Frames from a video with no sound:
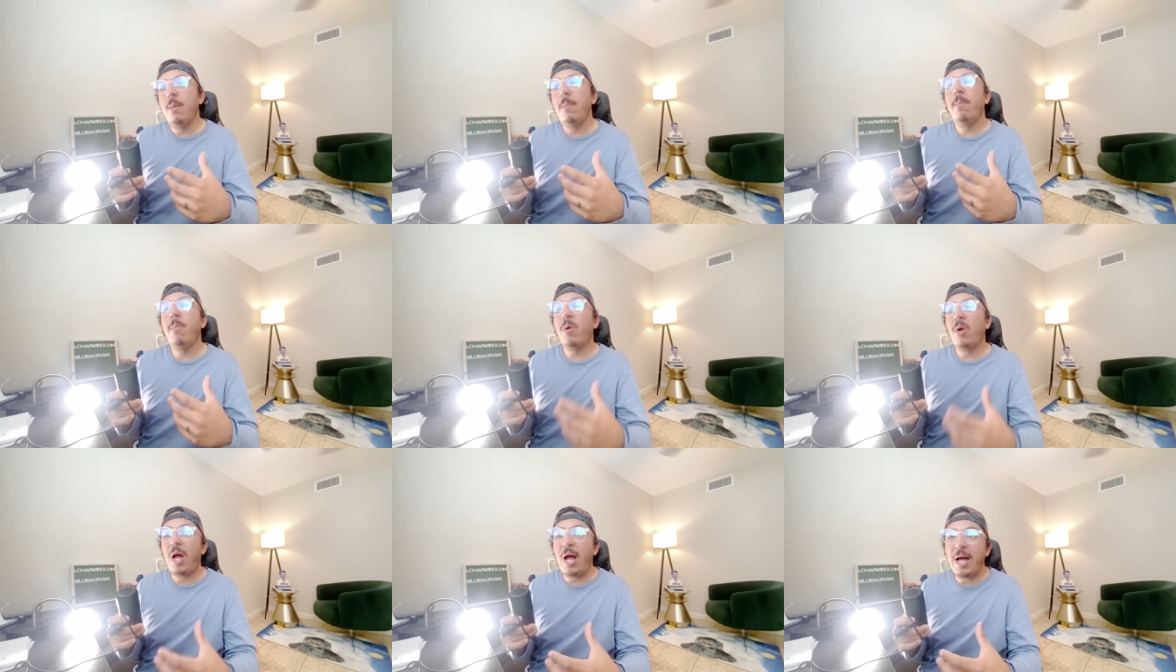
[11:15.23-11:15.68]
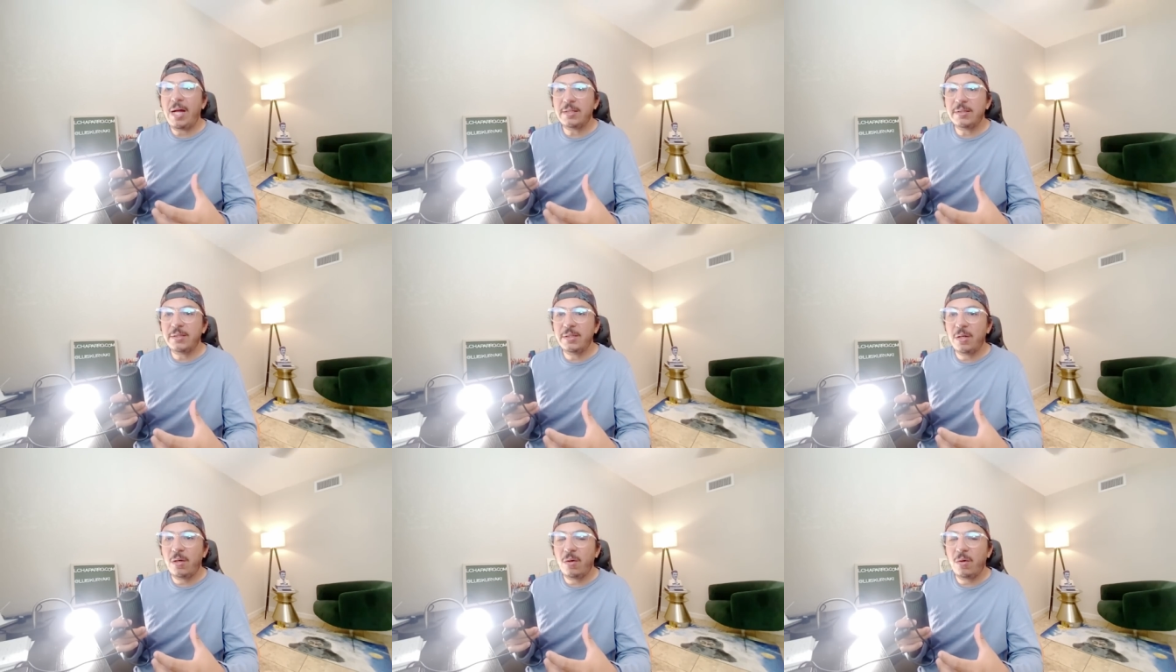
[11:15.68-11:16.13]
but
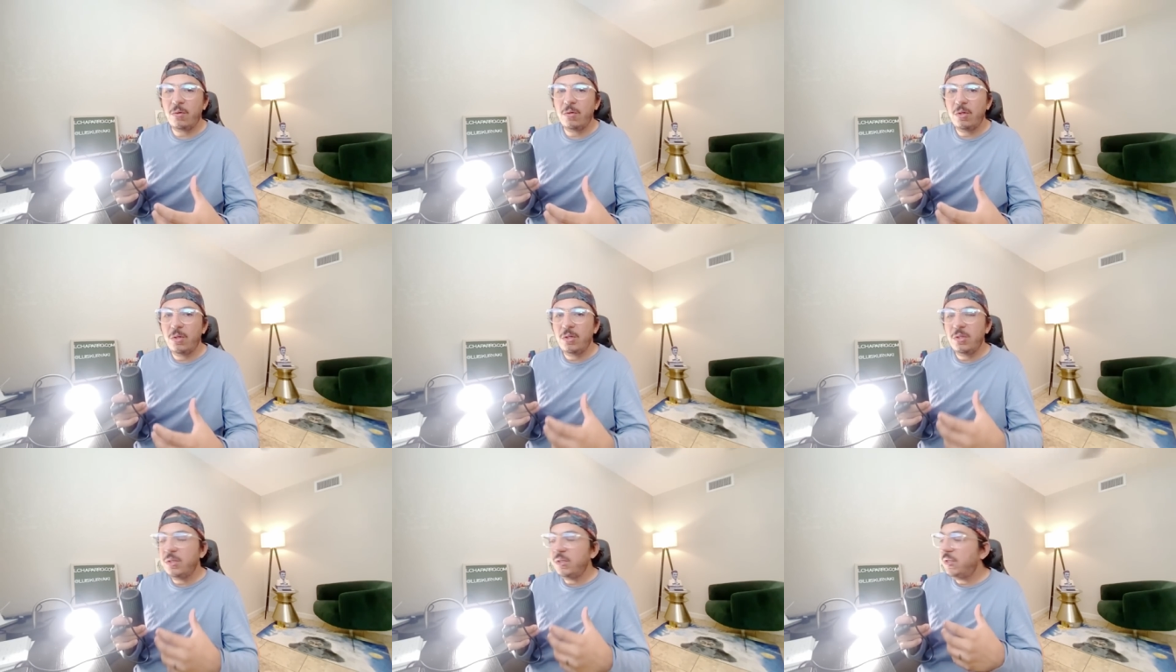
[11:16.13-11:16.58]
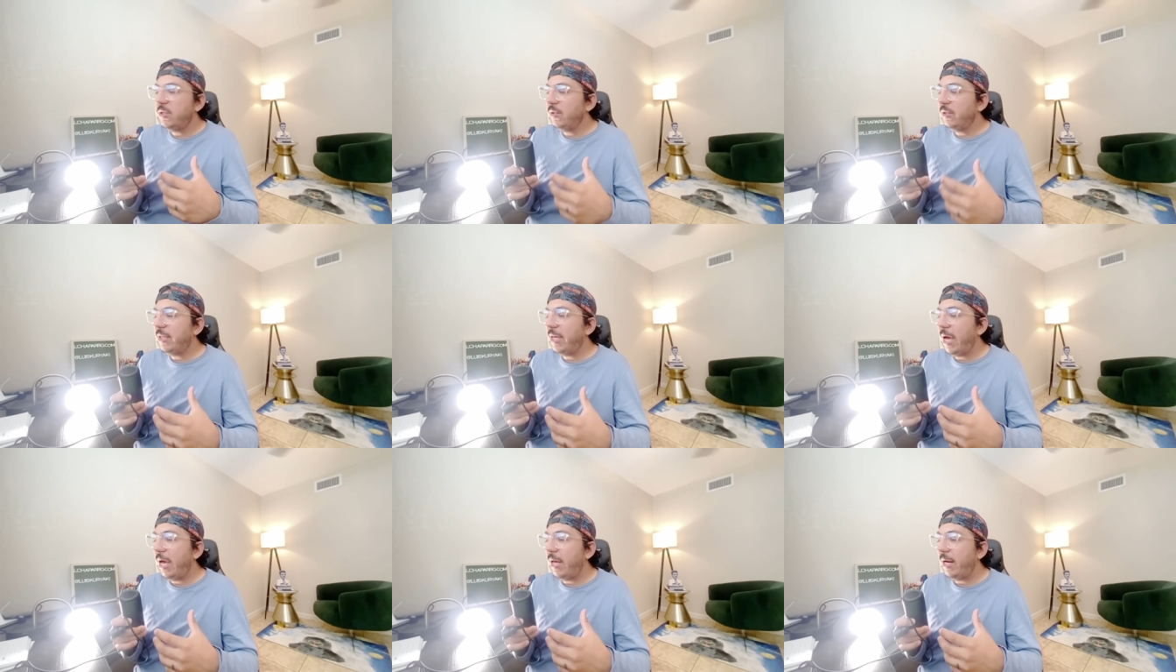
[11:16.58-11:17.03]
also to
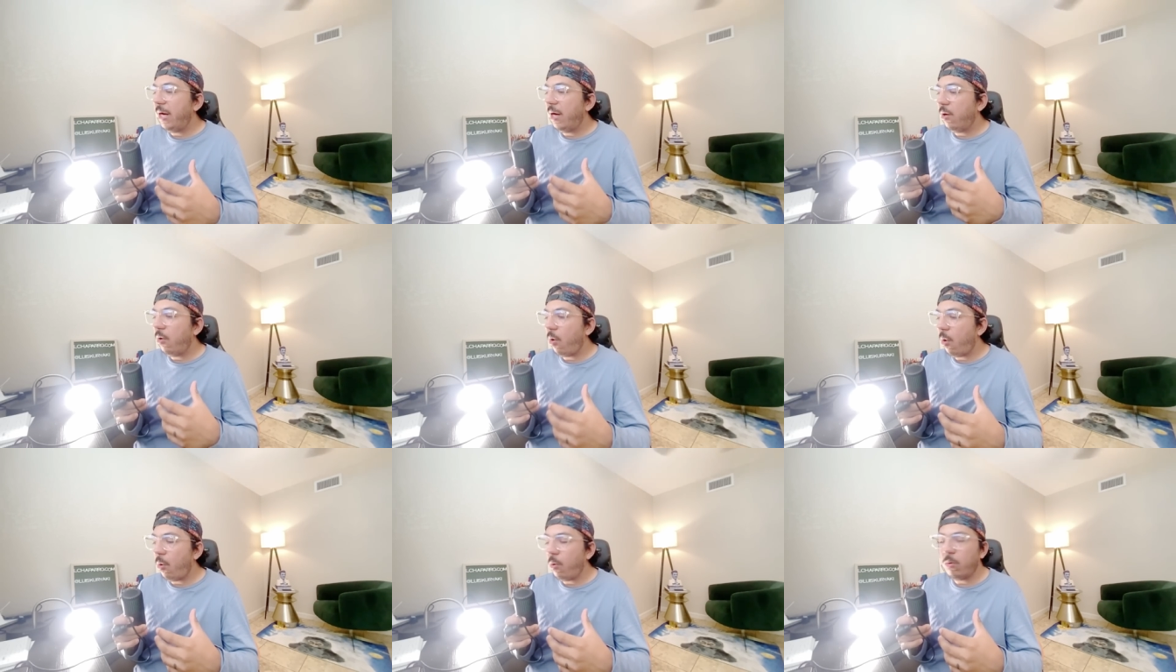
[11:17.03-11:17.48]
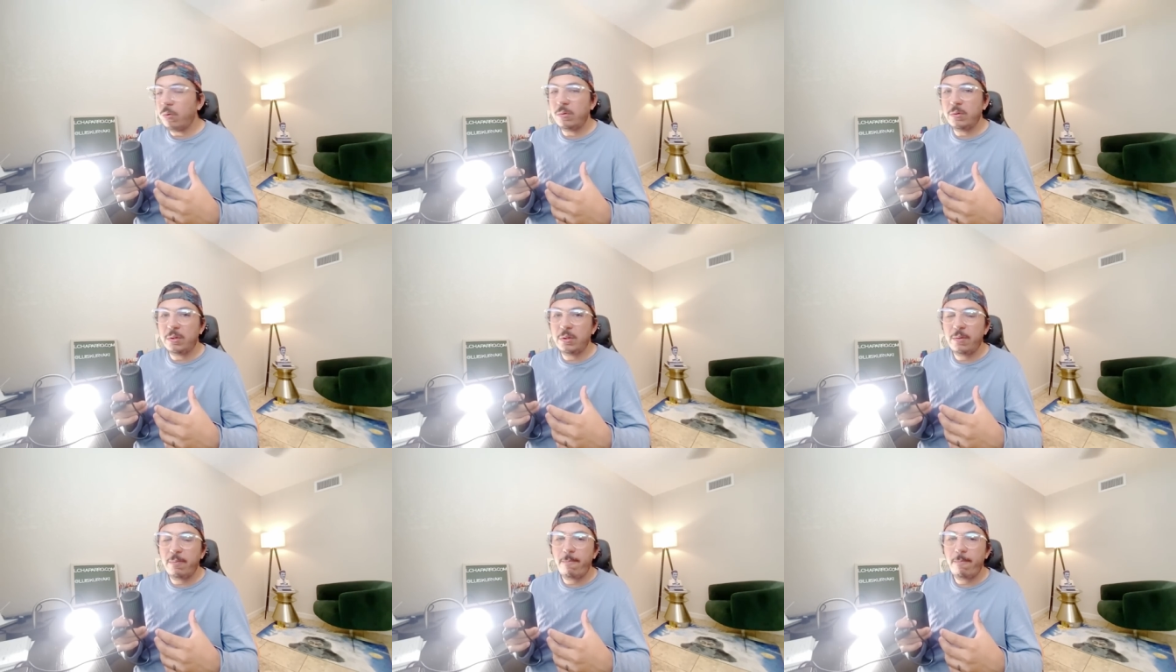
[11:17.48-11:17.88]
get a hold